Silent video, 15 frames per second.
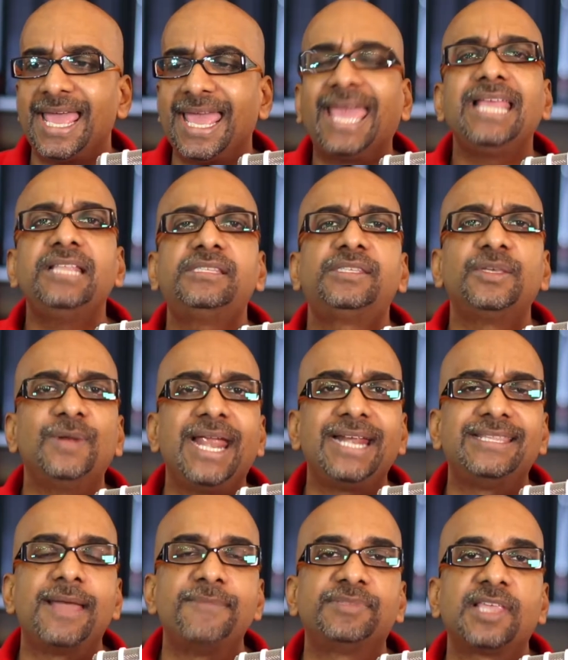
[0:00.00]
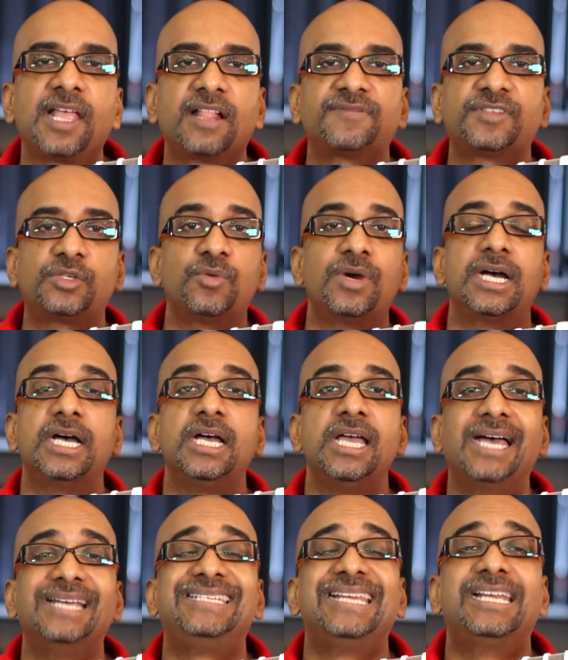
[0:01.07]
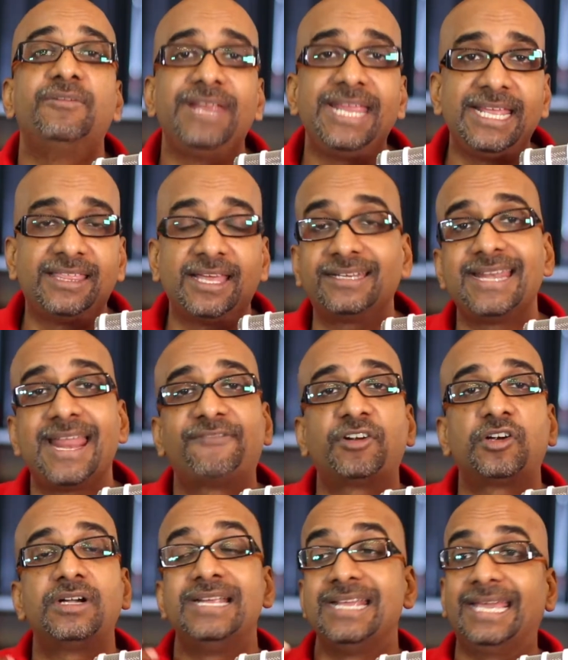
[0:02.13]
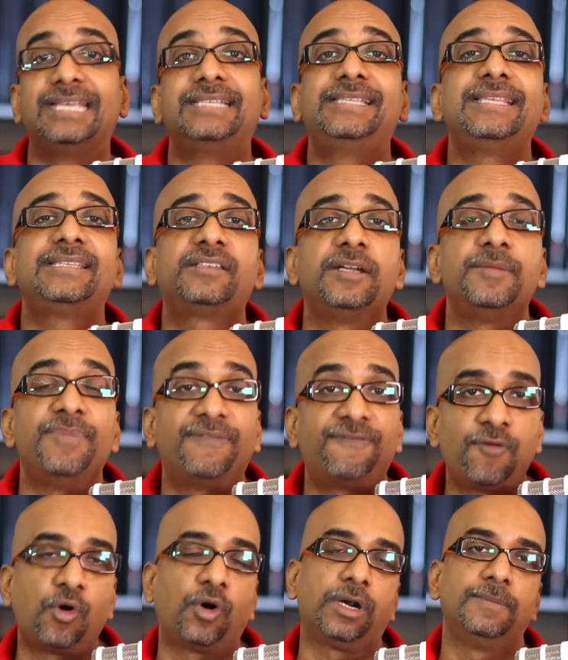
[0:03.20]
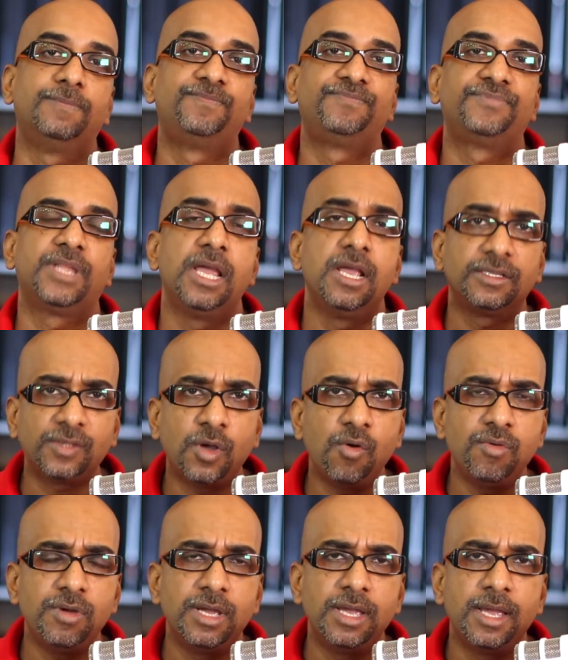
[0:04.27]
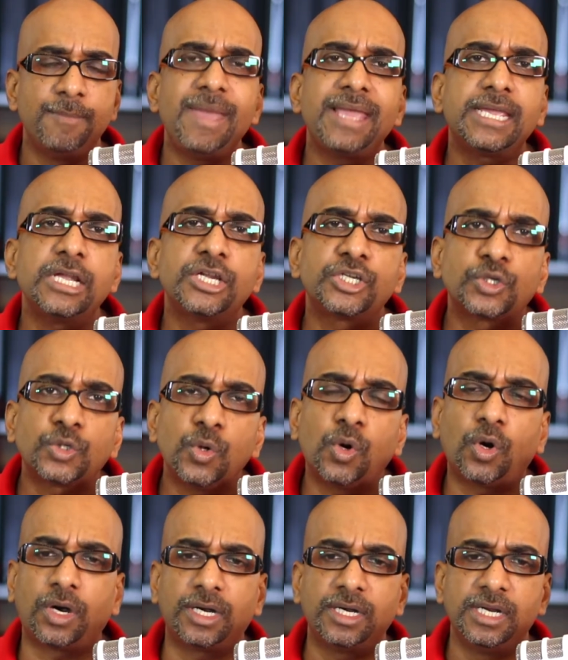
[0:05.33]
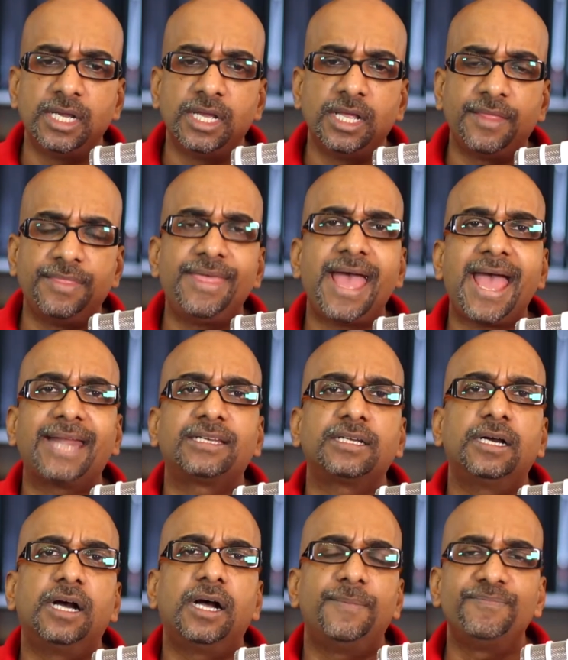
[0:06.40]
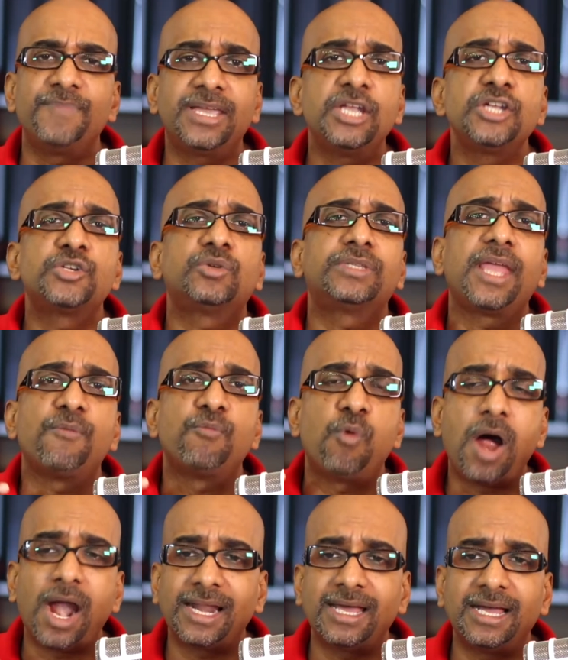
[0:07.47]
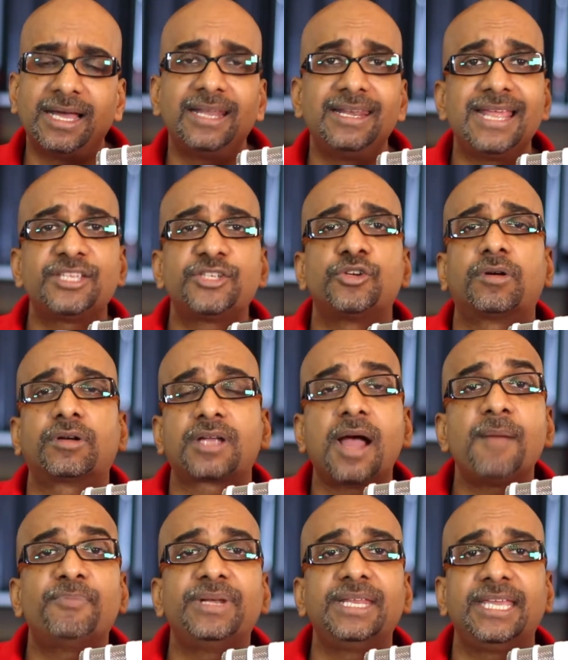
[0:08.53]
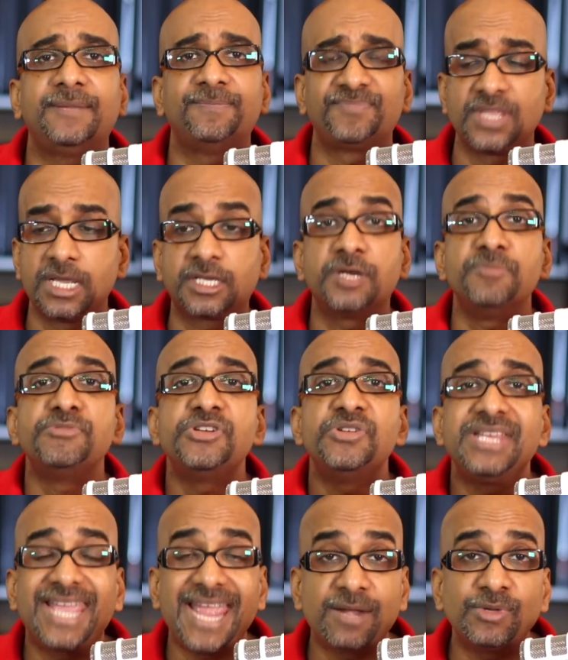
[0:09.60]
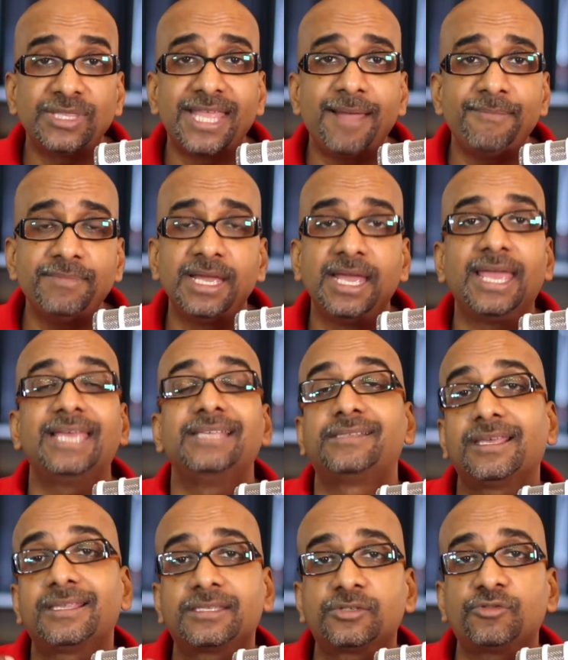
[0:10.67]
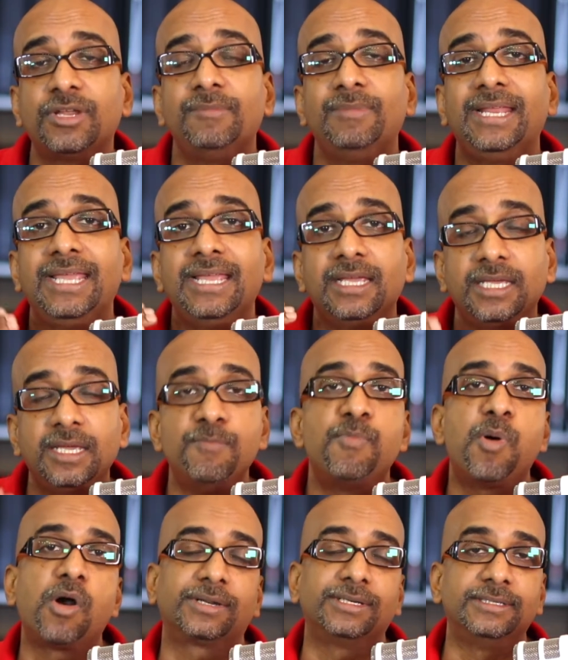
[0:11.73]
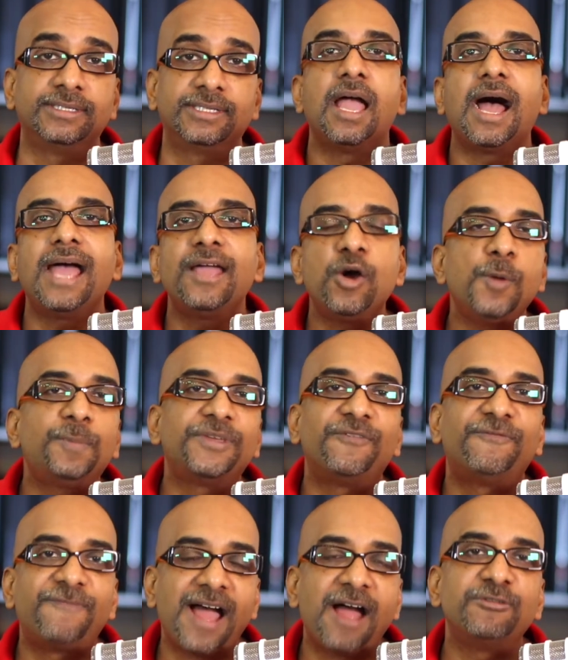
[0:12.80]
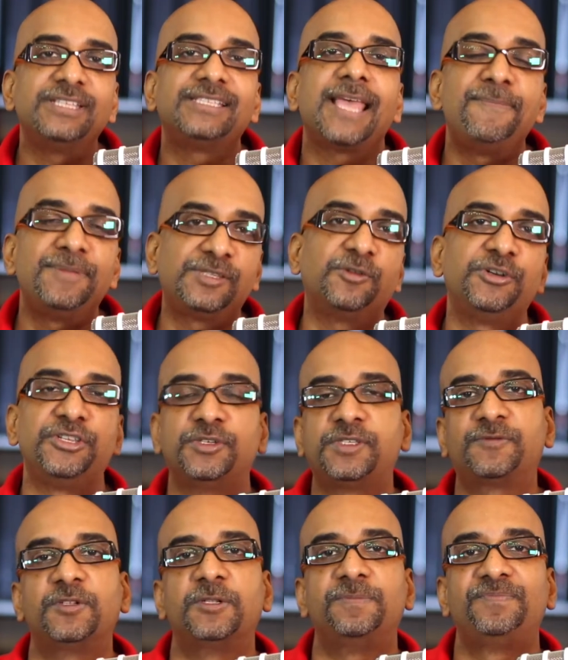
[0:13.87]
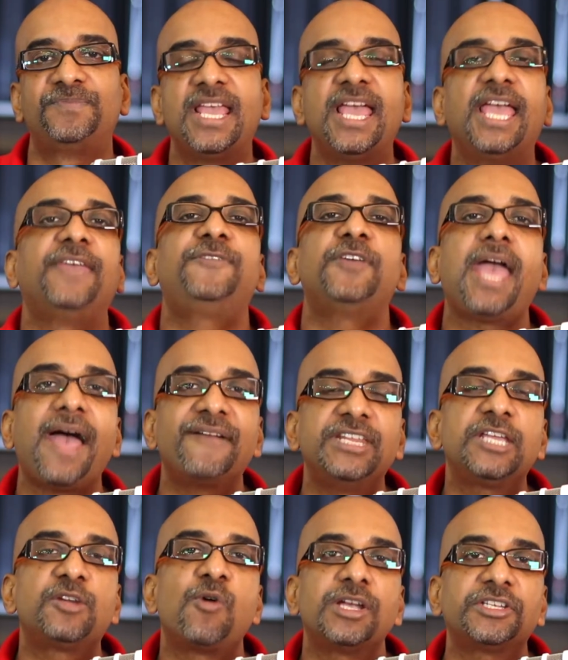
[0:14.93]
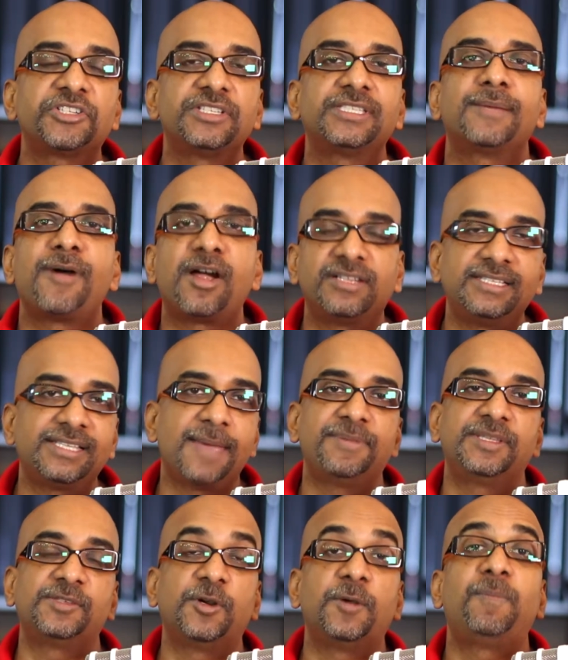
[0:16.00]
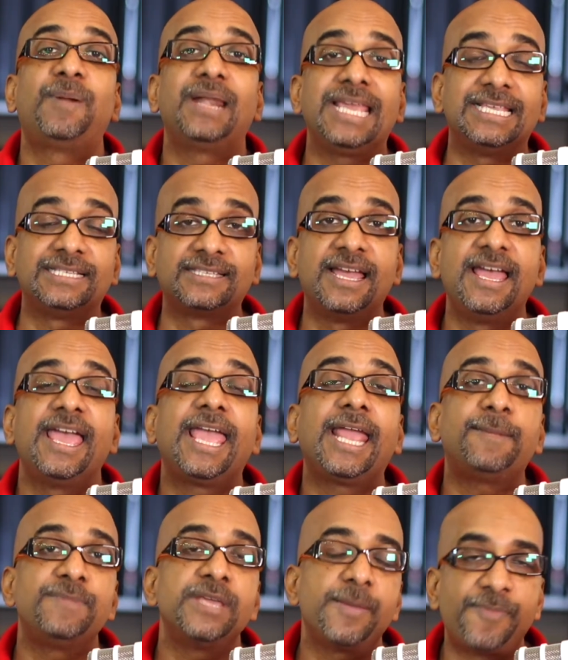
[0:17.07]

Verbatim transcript: insulate themselves to a, a degree that never existed before. So making sure that uh, making sure they wanna let your company communicate with them is extremely important. I hope you found this episode useful. If you have any questions about this episode, please hit me